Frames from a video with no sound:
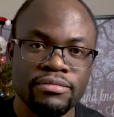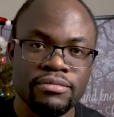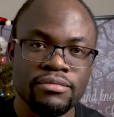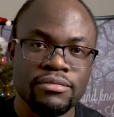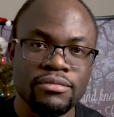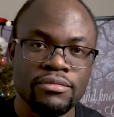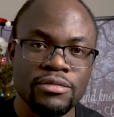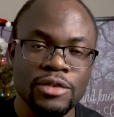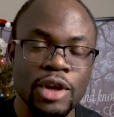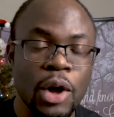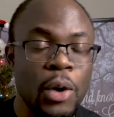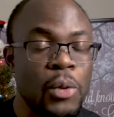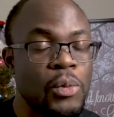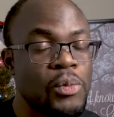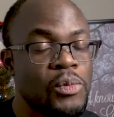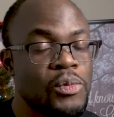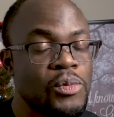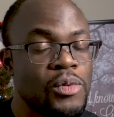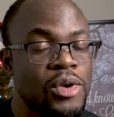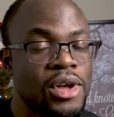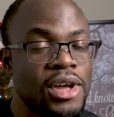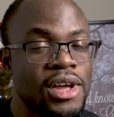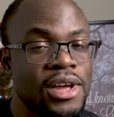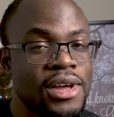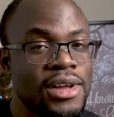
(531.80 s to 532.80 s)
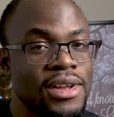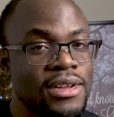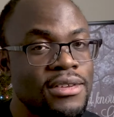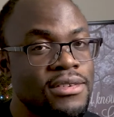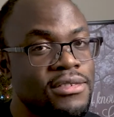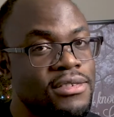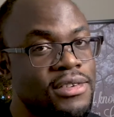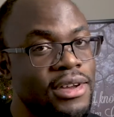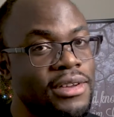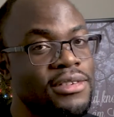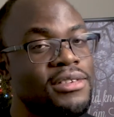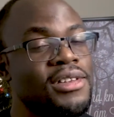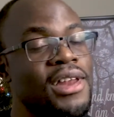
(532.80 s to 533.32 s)
So,
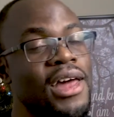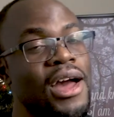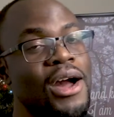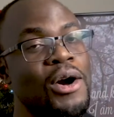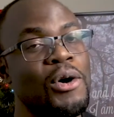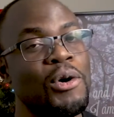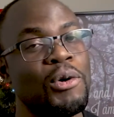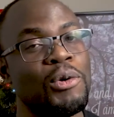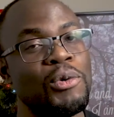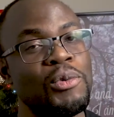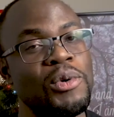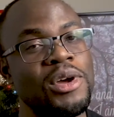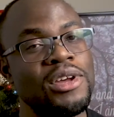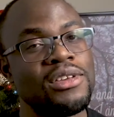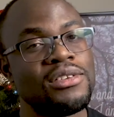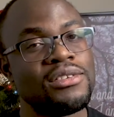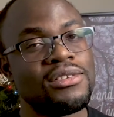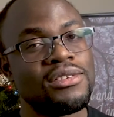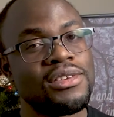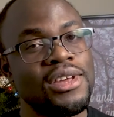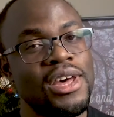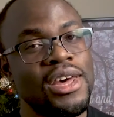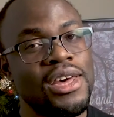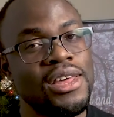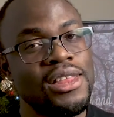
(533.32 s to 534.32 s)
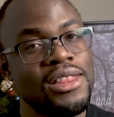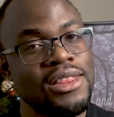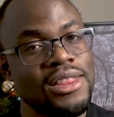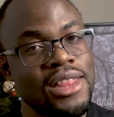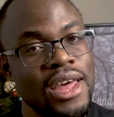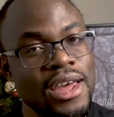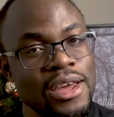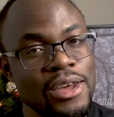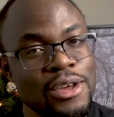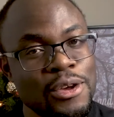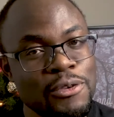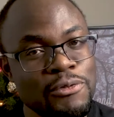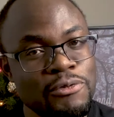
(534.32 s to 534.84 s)
just like always,
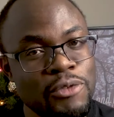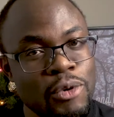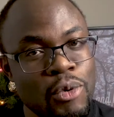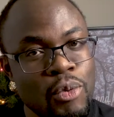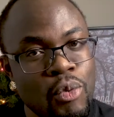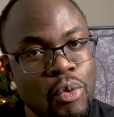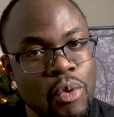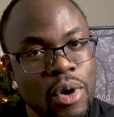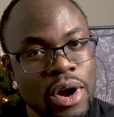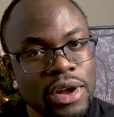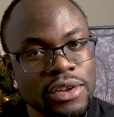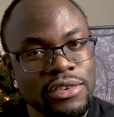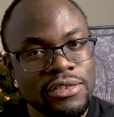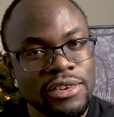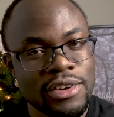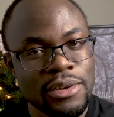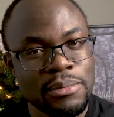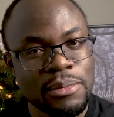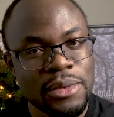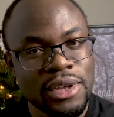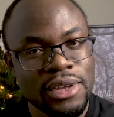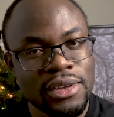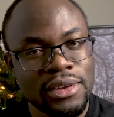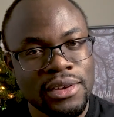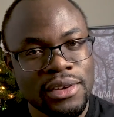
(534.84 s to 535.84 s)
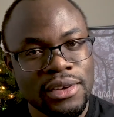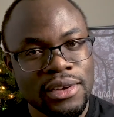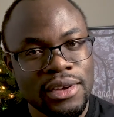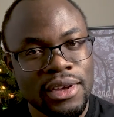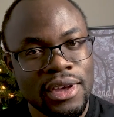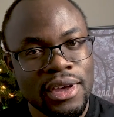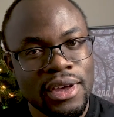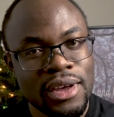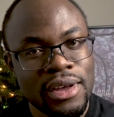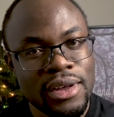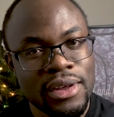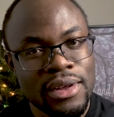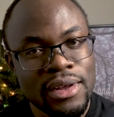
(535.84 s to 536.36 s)
thank you for watching me.
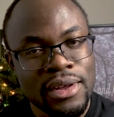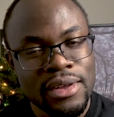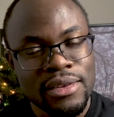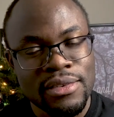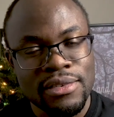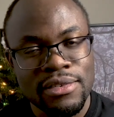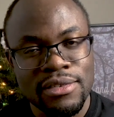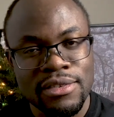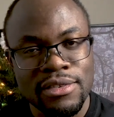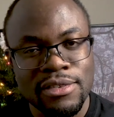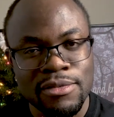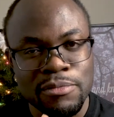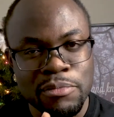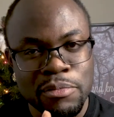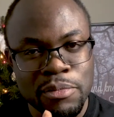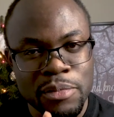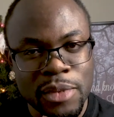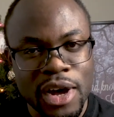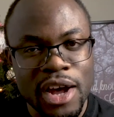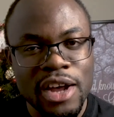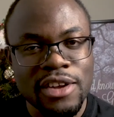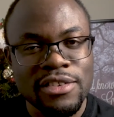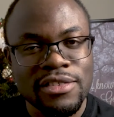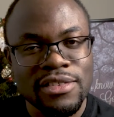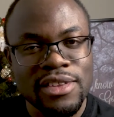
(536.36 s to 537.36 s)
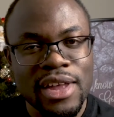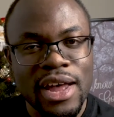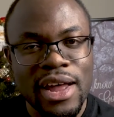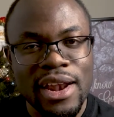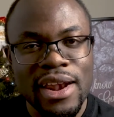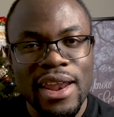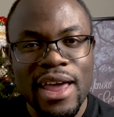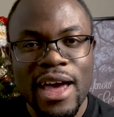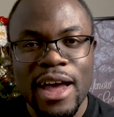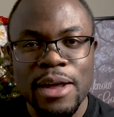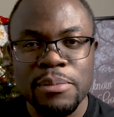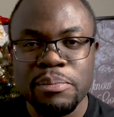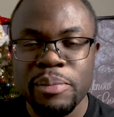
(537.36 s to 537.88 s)
Smash that
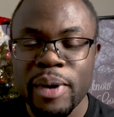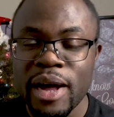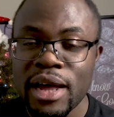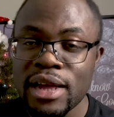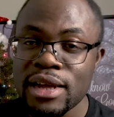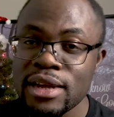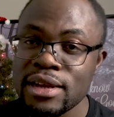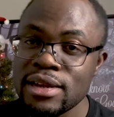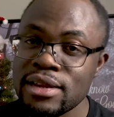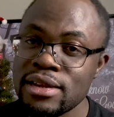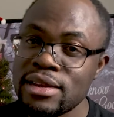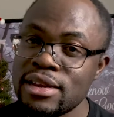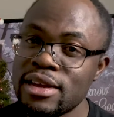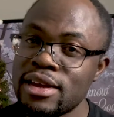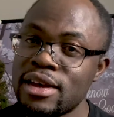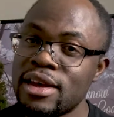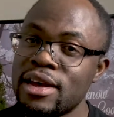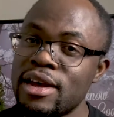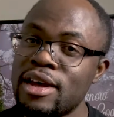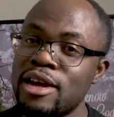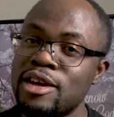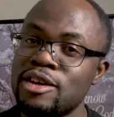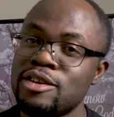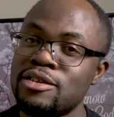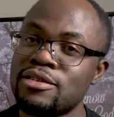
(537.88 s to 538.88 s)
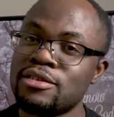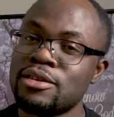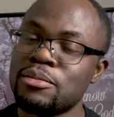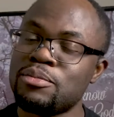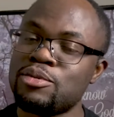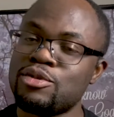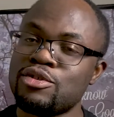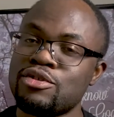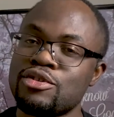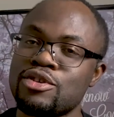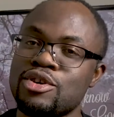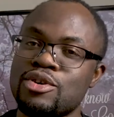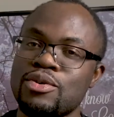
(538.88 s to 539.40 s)
like button,
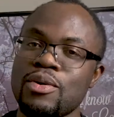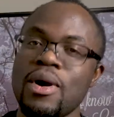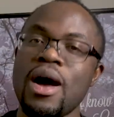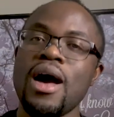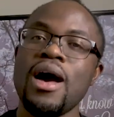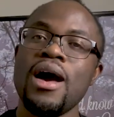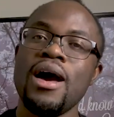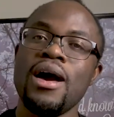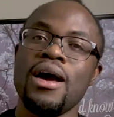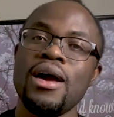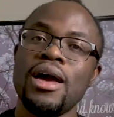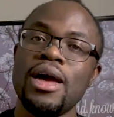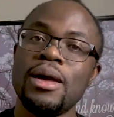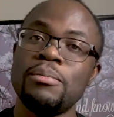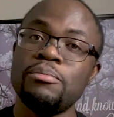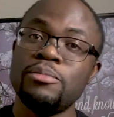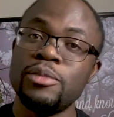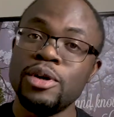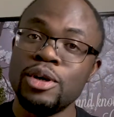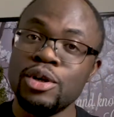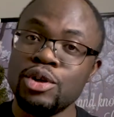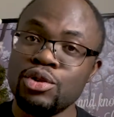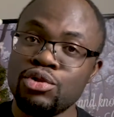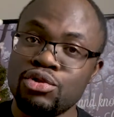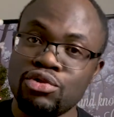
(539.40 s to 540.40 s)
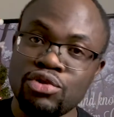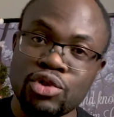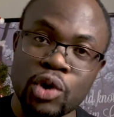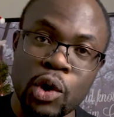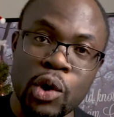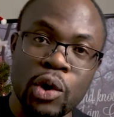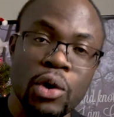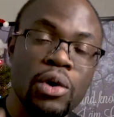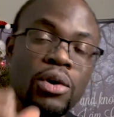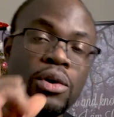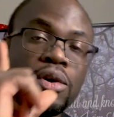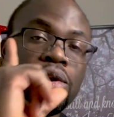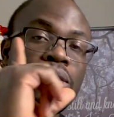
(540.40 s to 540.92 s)
subscribe,
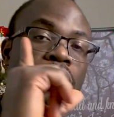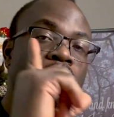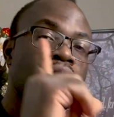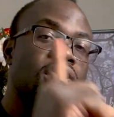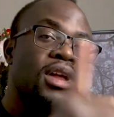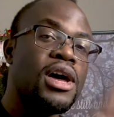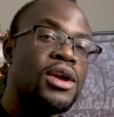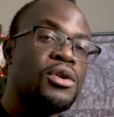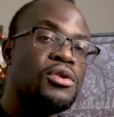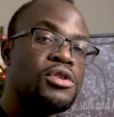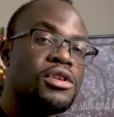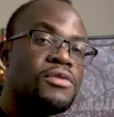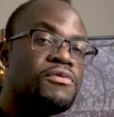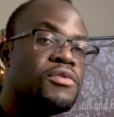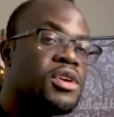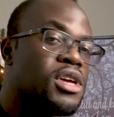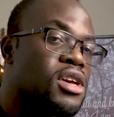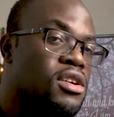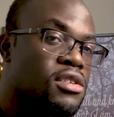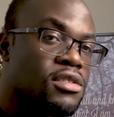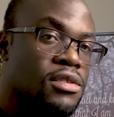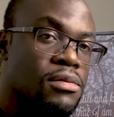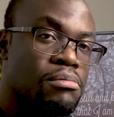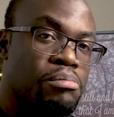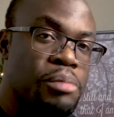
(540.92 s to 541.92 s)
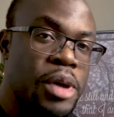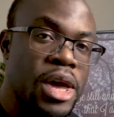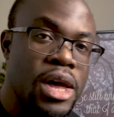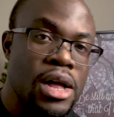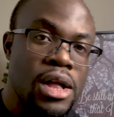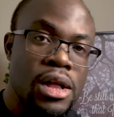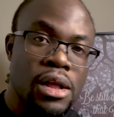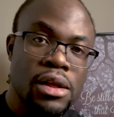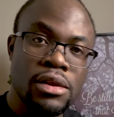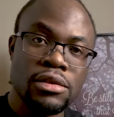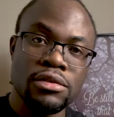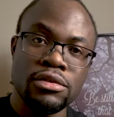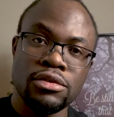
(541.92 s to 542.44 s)
turn on that notification
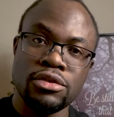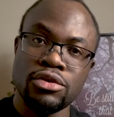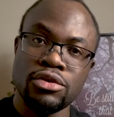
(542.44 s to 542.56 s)
bell so